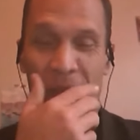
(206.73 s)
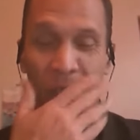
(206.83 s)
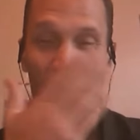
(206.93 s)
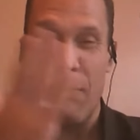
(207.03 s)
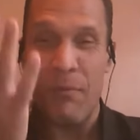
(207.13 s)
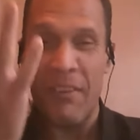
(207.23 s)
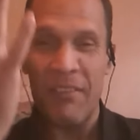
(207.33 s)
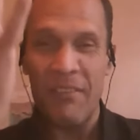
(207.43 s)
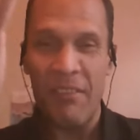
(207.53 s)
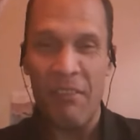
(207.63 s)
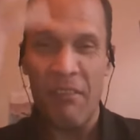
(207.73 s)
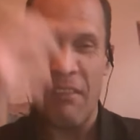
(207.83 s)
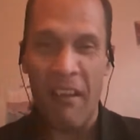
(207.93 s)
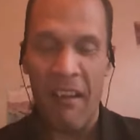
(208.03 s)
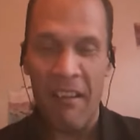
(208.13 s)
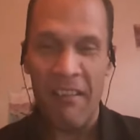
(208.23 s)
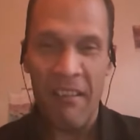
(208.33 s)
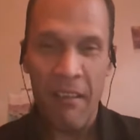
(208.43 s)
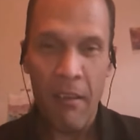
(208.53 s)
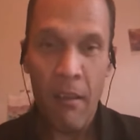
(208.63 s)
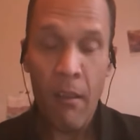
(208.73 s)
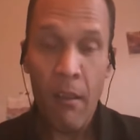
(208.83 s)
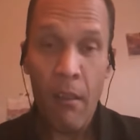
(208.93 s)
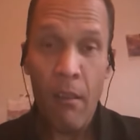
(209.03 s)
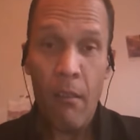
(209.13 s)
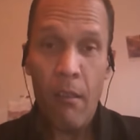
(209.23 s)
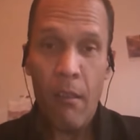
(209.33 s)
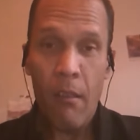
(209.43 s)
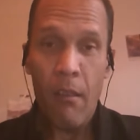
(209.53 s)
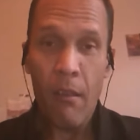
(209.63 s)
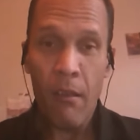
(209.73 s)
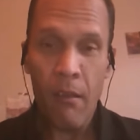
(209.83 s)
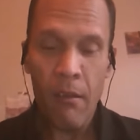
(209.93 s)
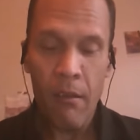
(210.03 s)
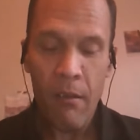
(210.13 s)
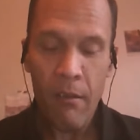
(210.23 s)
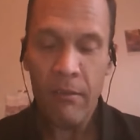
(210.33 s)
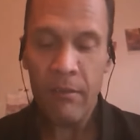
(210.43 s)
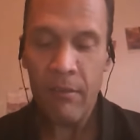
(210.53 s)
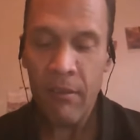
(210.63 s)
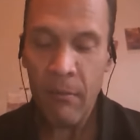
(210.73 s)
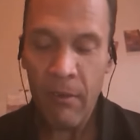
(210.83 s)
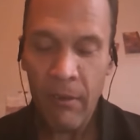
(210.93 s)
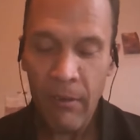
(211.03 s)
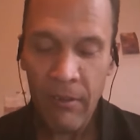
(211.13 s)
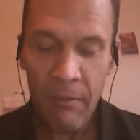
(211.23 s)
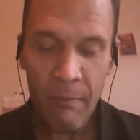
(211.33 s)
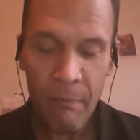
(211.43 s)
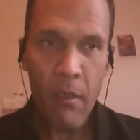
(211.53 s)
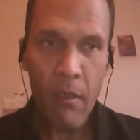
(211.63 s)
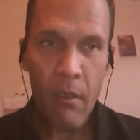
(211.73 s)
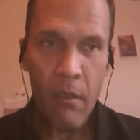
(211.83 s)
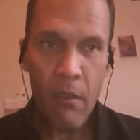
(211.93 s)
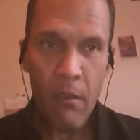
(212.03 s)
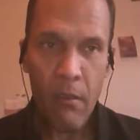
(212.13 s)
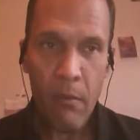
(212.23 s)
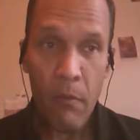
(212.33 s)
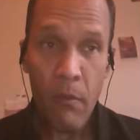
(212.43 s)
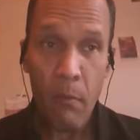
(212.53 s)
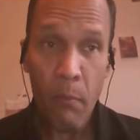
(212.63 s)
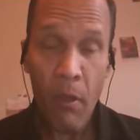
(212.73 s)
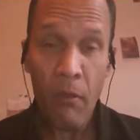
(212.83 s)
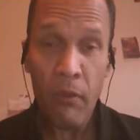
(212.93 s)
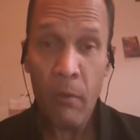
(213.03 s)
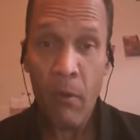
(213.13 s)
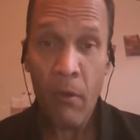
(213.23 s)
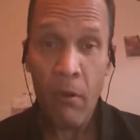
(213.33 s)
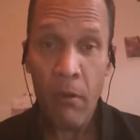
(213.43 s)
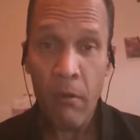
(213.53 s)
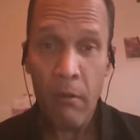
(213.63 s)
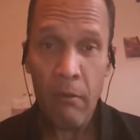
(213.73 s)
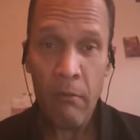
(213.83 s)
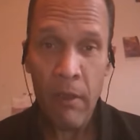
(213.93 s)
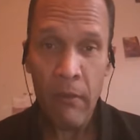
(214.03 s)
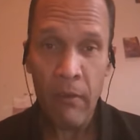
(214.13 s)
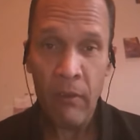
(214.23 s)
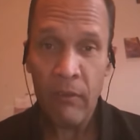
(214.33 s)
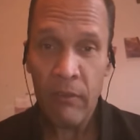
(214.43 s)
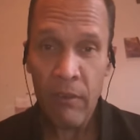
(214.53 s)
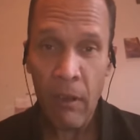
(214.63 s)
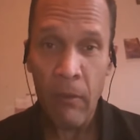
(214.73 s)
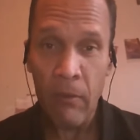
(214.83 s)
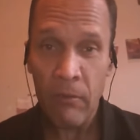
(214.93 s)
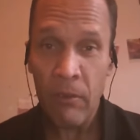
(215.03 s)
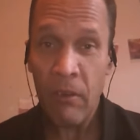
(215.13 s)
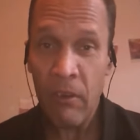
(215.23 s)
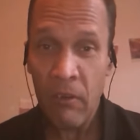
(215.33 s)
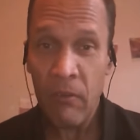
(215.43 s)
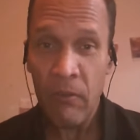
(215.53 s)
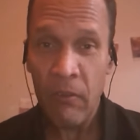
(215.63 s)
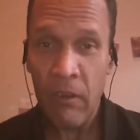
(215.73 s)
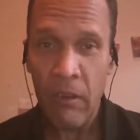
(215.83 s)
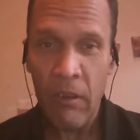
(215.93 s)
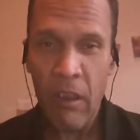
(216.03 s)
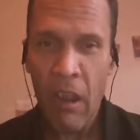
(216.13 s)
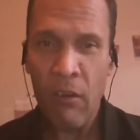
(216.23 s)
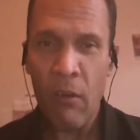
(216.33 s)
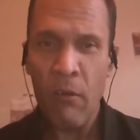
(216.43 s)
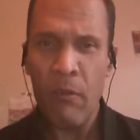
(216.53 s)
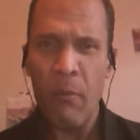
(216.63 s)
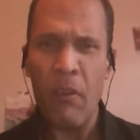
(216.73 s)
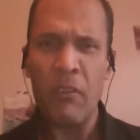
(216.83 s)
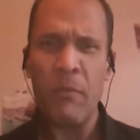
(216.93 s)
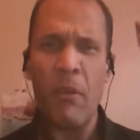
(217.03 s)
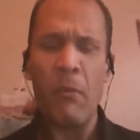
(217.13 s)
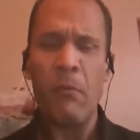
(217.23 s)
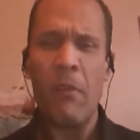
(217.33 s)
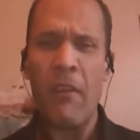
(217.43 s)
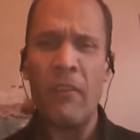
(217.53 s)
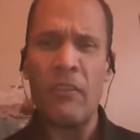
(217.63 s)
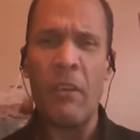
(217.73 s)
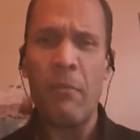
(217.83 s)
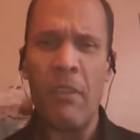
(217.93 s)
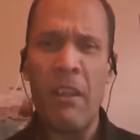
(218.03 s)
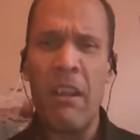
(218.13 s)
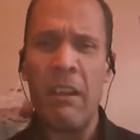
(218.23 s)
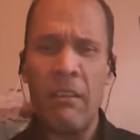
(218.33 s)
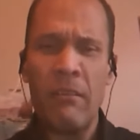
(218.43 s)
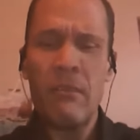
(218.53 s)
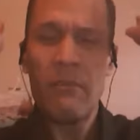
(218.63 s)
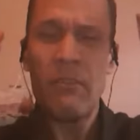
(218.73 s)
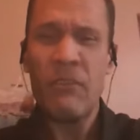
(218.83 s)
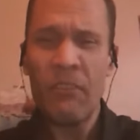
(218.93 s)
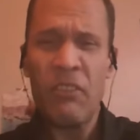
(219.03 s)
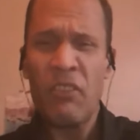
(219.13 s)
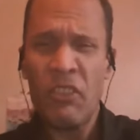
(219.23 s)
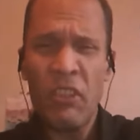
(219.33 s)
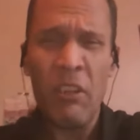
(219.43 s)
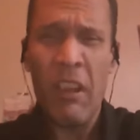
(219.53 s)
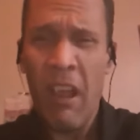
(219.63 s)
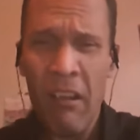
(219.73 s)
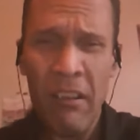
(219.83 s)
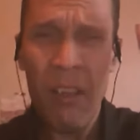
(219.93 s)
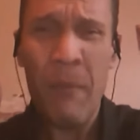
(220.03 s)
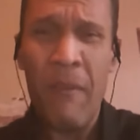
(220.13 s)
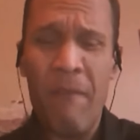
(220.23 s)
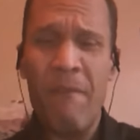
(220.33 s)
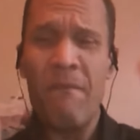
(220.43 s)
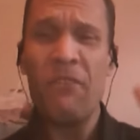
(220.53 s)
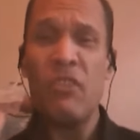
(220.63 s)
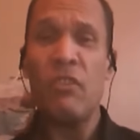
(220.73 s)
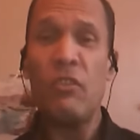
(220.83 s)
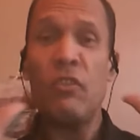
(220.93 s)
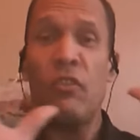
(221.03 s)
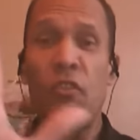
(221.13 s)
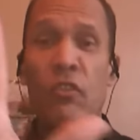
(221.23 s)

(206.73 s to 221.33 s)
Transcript: every question you got. Uh, so, anyways, uh, the Baltimore Ravens. Now, there's an interesting I know the Baltimore Ravens aren't playing. Just chill out and let me just